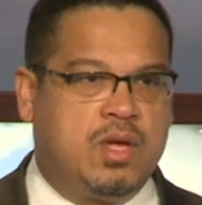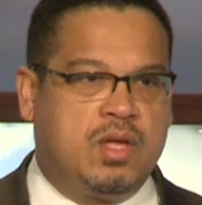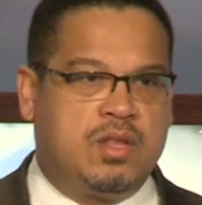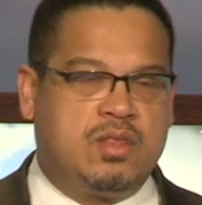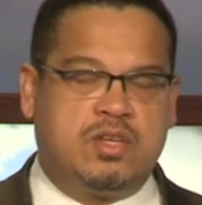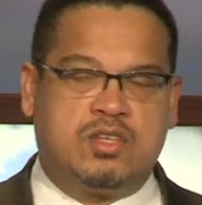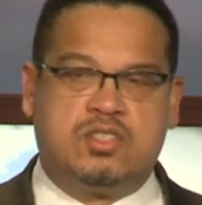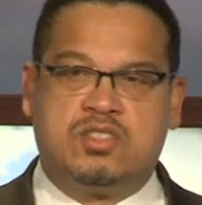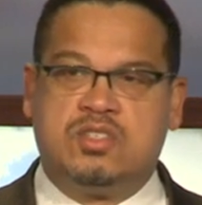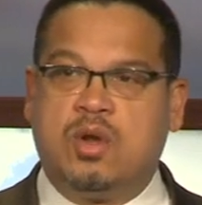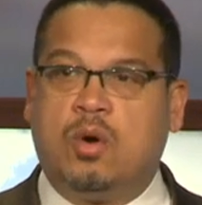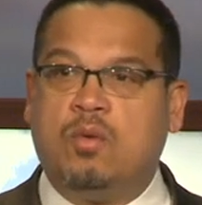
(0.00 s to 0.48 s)

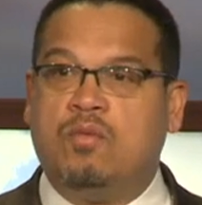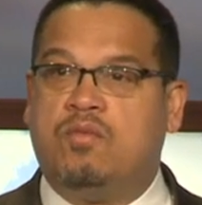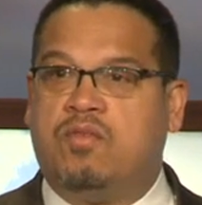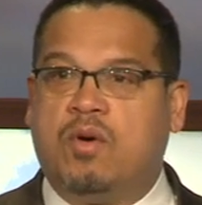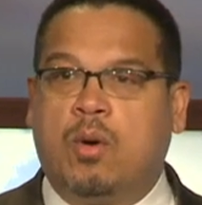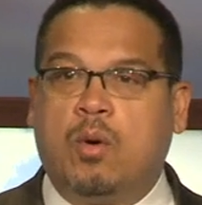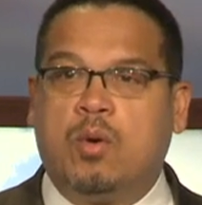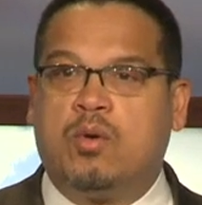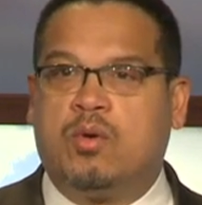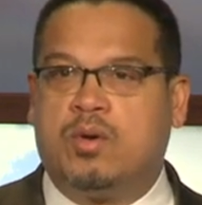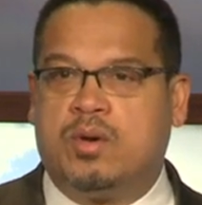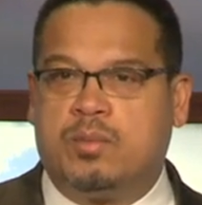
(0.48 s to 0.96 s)

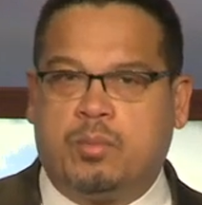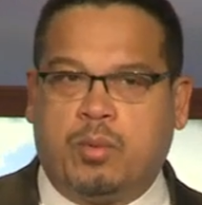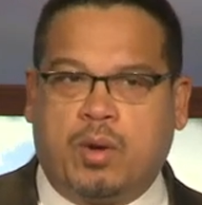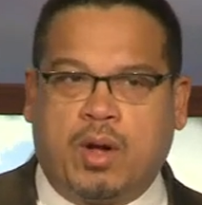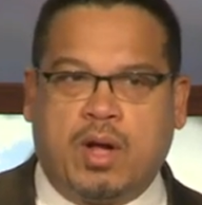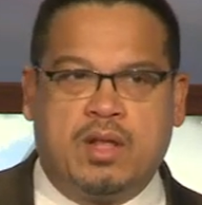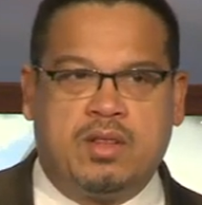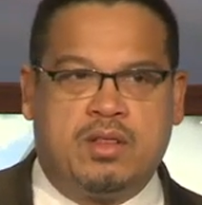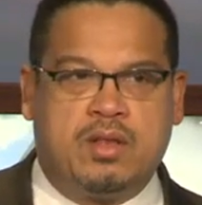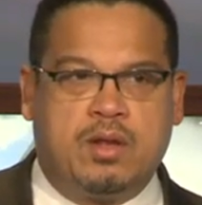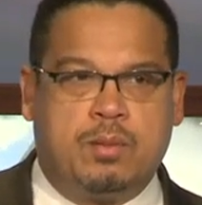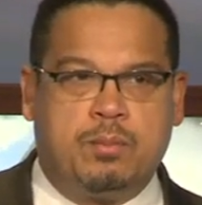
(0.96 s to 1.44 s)
voter
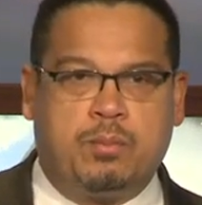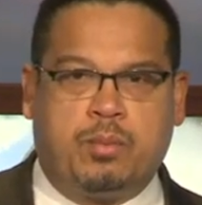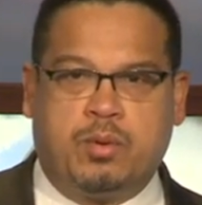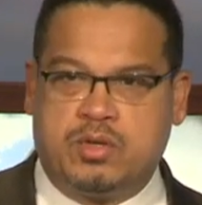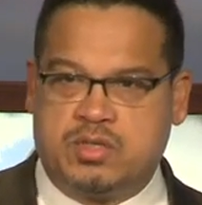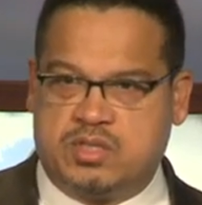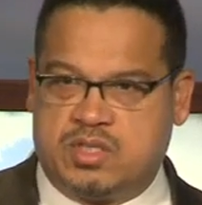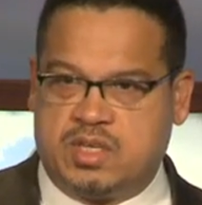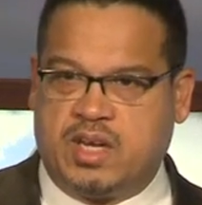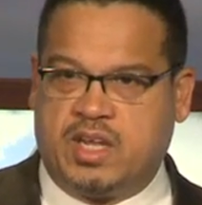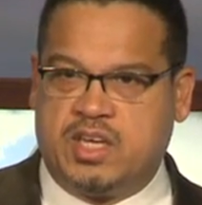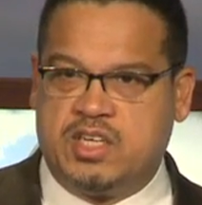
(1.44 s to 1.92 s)

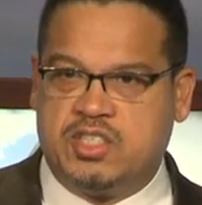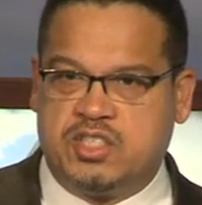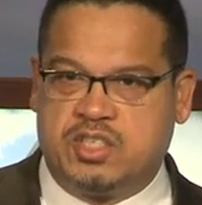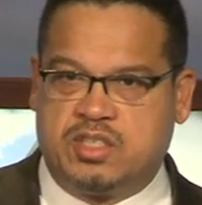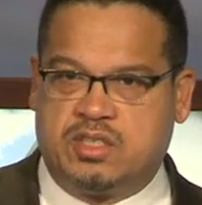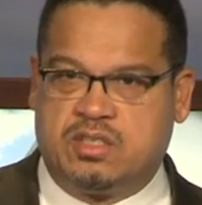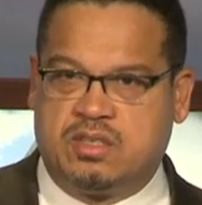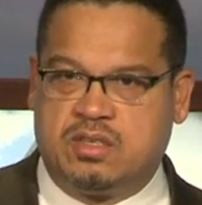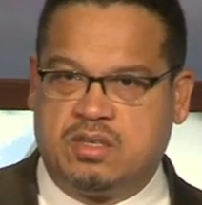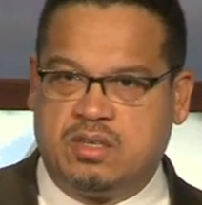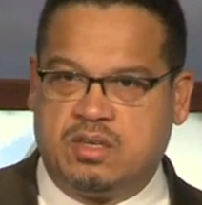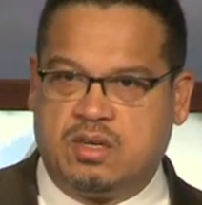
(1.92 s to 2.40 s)

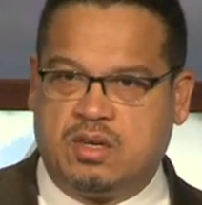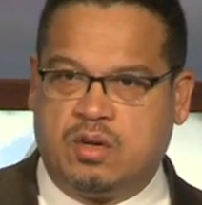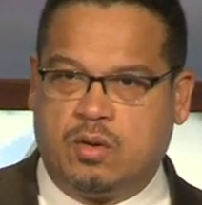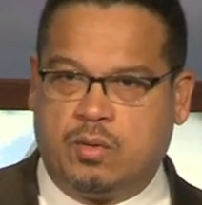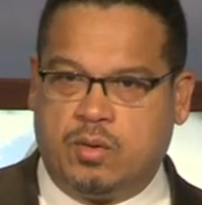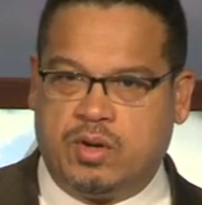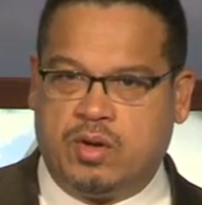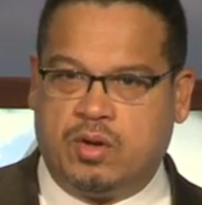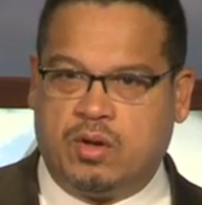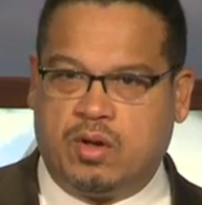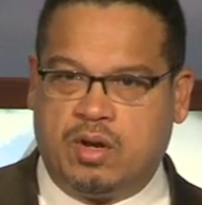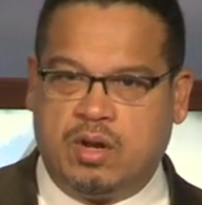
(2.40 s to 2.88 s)
impersonation
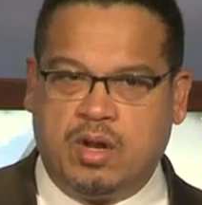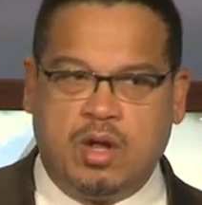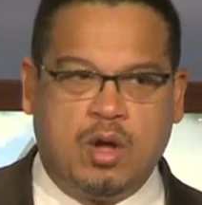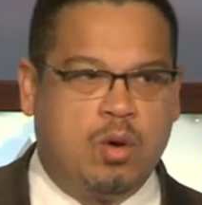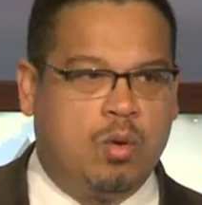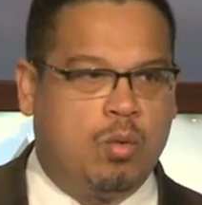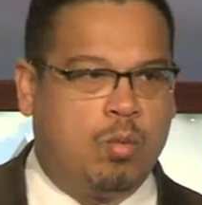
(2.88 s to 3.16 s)
going on.